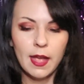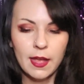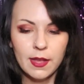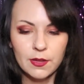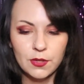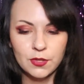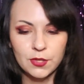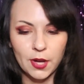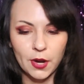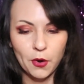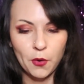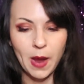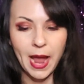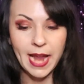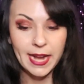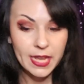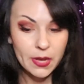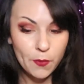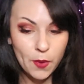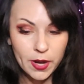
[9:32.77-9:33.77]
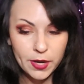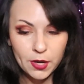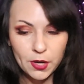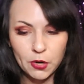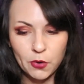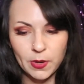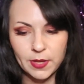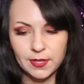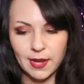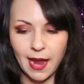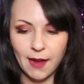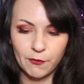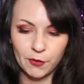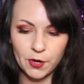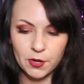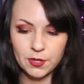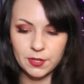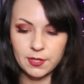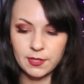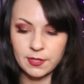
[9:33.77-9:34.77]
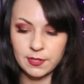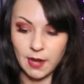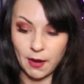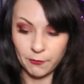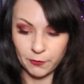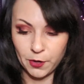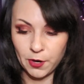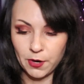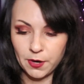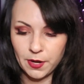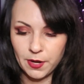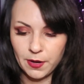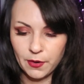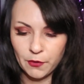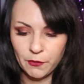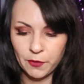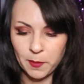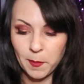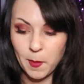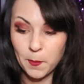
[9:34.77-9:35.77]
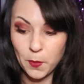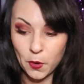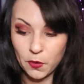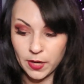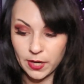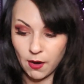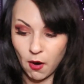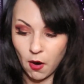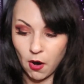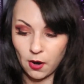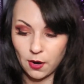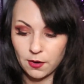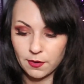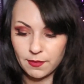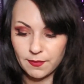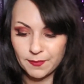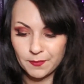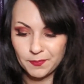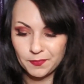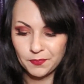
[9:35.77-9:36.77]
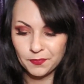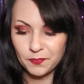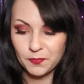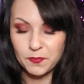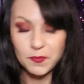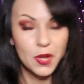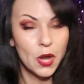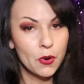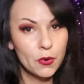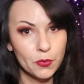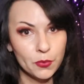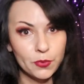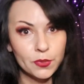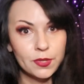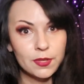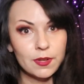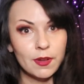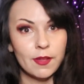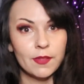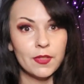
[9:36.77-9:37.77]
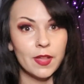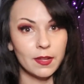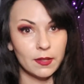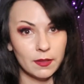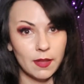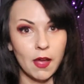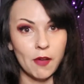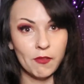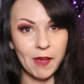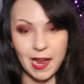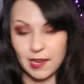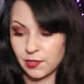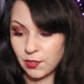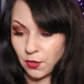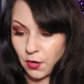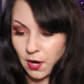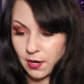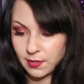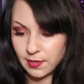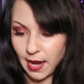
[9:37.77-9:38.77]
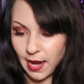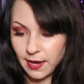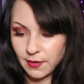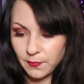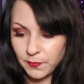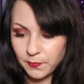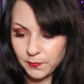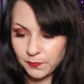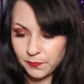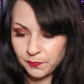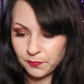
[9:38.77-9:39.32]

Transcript: So anyone who has ever suffered from a broken heart knows that love has a dark side.